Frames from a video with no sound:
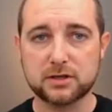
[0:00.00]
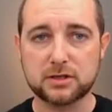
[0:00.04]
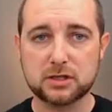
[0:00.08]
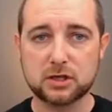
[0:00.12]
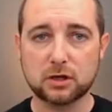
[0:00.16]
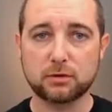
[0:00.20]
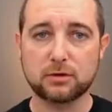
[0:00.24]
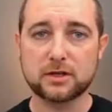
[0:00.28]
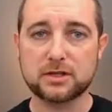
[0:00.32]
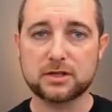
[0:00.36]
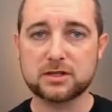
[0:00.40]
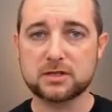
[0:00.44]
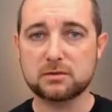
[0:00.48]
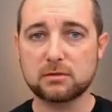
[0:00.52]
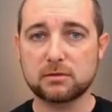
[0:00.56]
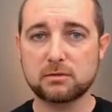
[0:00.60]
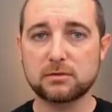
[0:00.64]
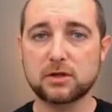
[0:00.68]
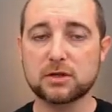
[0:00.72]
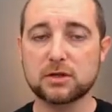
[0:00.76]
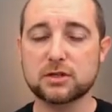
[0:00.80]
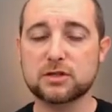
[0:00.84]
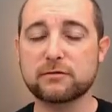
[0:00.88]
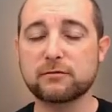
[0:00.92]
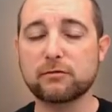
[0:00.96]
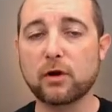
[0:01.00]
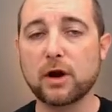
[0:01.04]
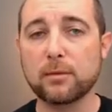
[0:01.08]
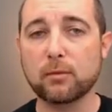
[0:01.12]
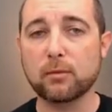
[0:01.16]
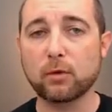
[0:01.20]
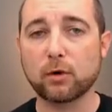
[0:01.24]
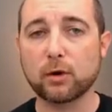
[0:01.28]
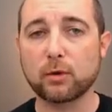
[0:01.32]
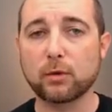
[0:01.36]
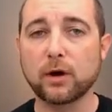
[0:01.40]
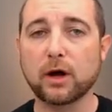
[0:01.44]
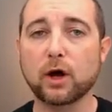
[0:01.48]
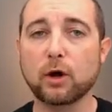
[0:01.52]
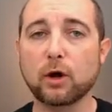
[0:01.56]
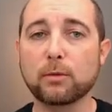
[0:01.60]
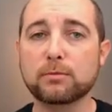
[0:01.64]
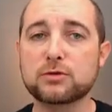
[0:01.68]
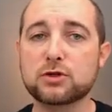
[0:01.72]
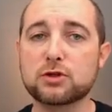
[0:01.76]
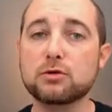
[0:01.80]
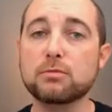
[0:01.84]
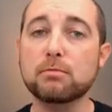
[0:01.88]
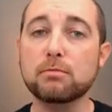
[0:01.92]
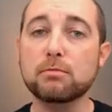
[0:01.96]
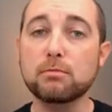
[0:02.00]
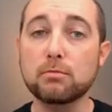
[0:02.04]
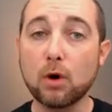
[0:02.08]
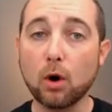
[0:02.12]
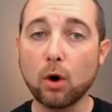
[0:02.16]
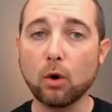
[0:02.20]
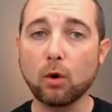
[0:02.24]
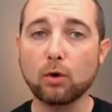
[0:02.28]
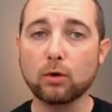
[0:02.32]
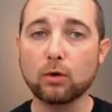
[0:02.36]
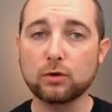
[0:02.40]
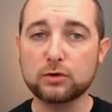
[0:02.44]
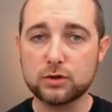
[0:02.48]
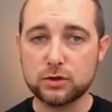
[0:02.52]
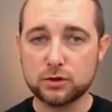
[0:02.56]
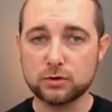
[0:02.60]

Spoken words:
So this framework will help to mold